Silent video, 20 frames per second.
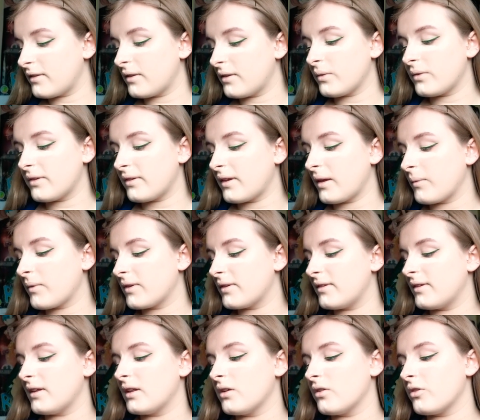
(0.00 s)
it was the same
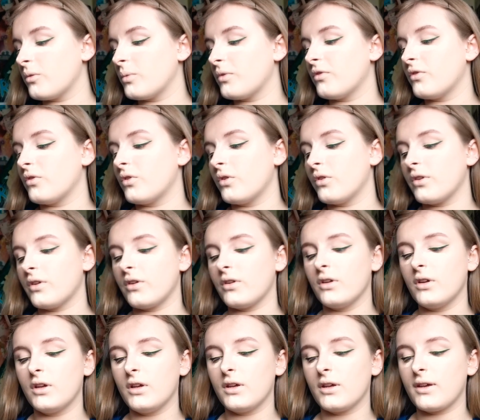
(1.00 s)
concealer as before, the
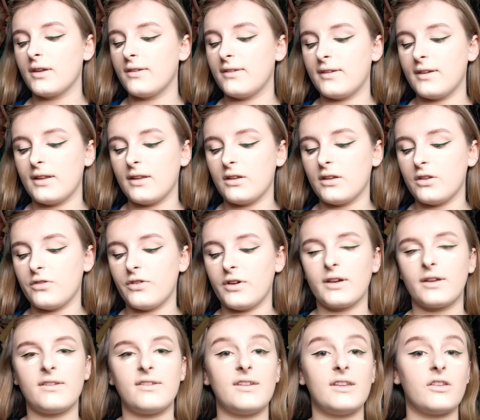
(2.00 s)
Conceal and
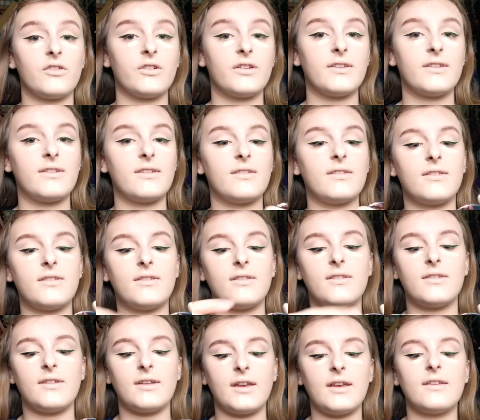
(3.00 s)
Define Concealer in
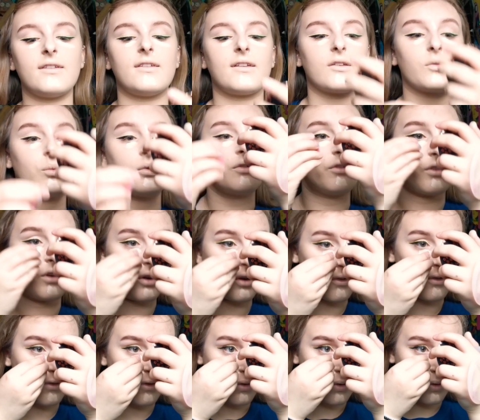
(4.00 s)

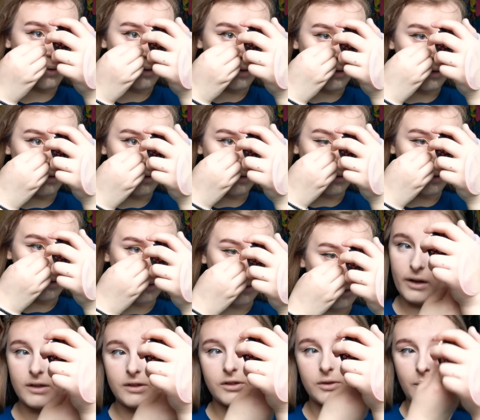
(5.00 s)
C6.5.
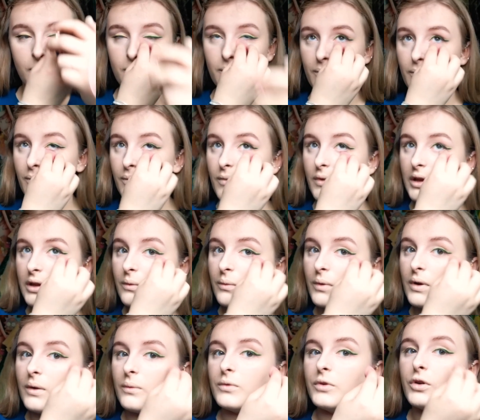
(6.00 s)
I do, like,
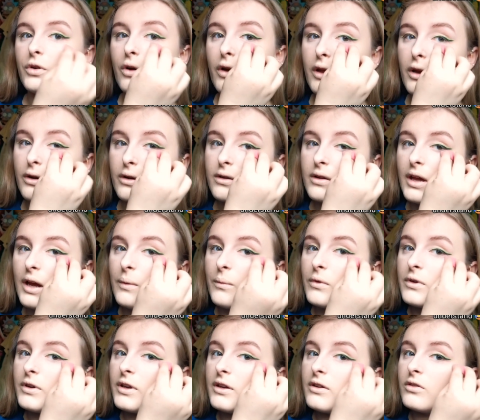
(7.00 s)
when I'm talking on
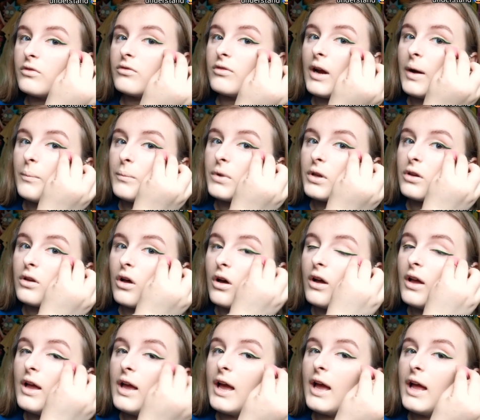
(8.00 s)
camera, I tend to ramble a
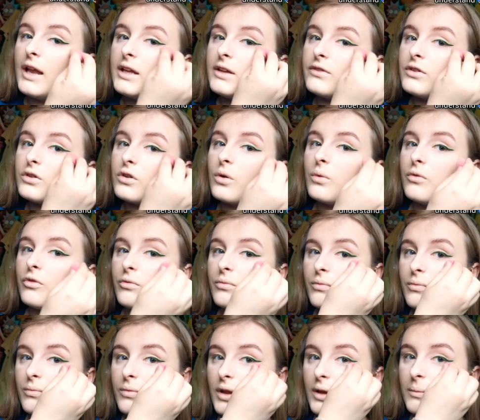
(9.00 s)
lot. Any of you come
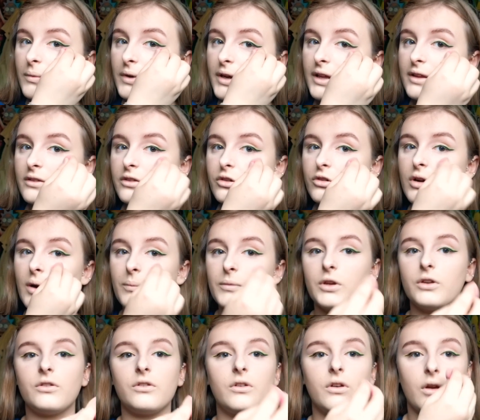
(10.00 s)
from, like, my
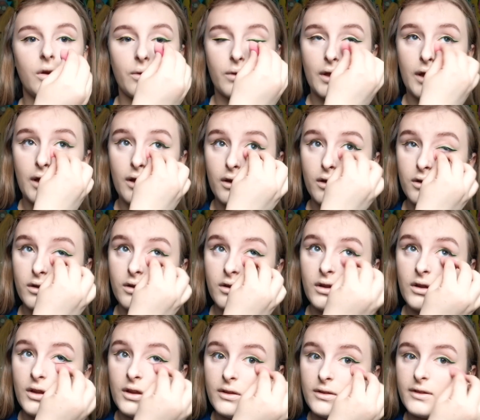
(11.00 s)
Instagram, you'd know that.
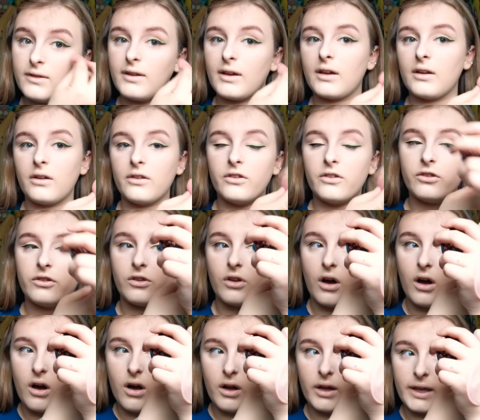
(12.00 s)
The second I
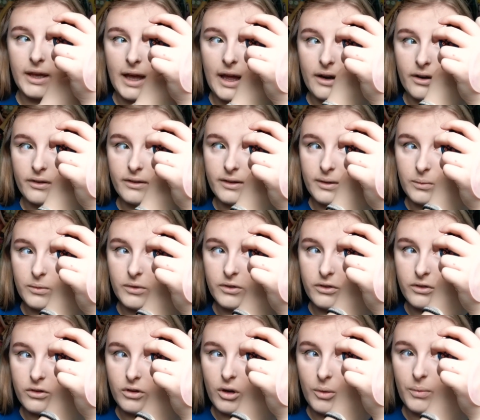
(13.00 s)
start, I cannot seem to
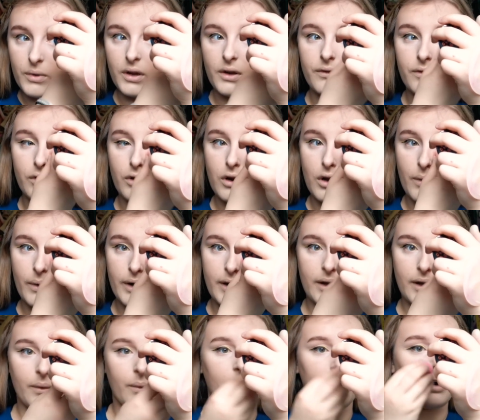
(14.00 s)
stop, and I have no
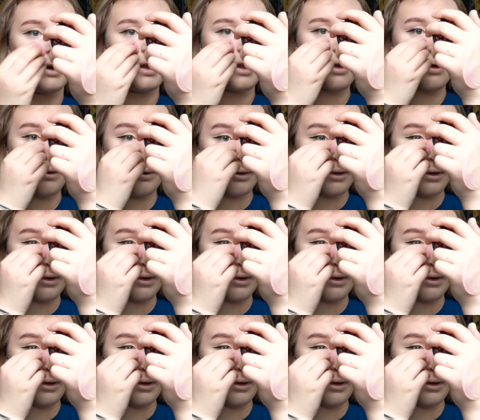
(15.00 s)
idea why.